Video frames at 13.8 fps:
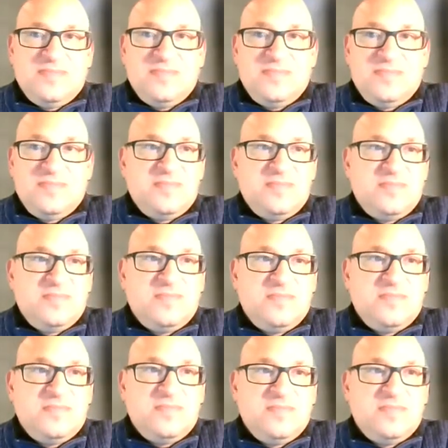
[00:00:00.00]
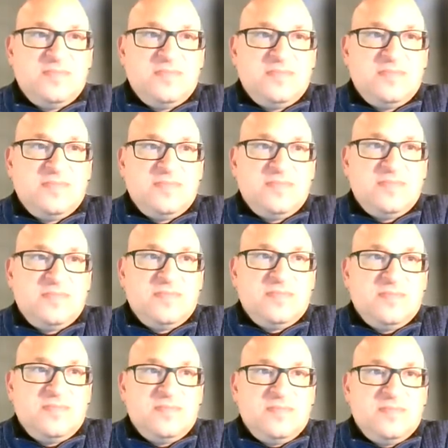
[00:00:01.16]

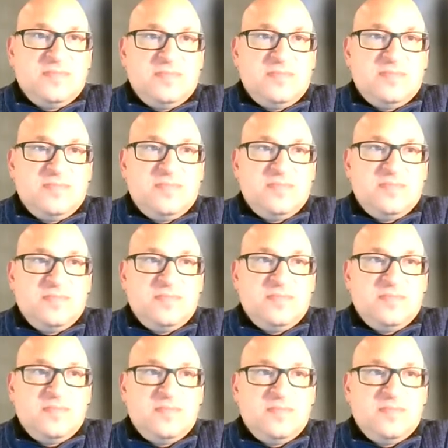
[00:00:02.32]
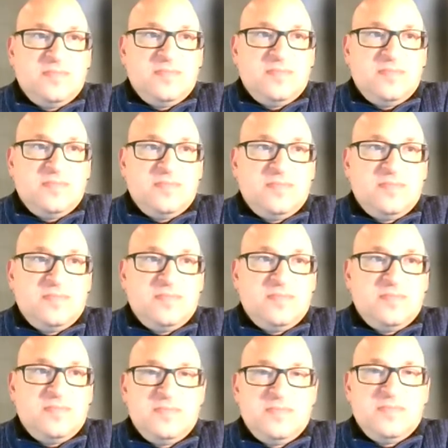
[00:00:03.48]

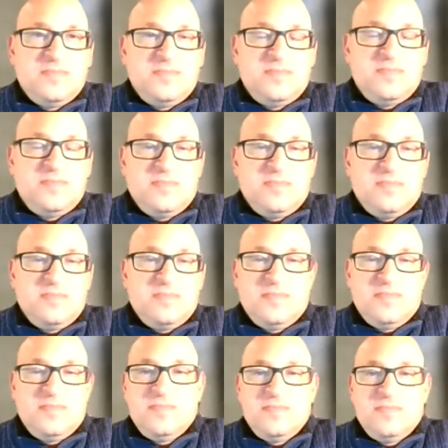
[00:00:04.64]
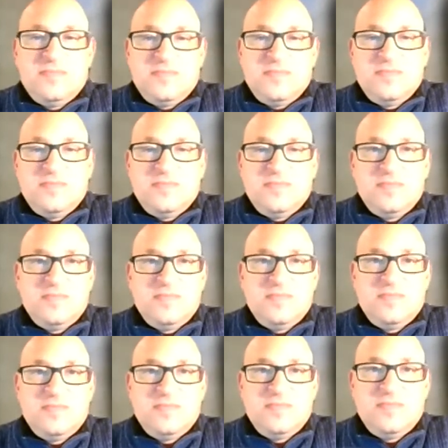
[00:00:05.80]

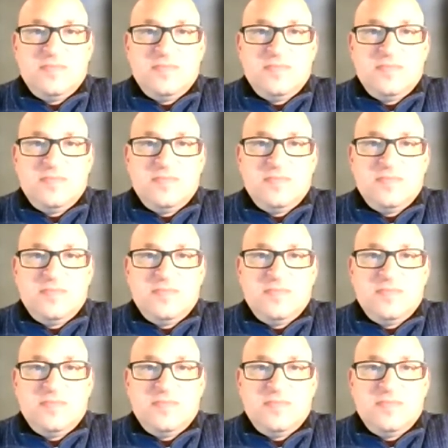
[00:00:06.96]
(silent)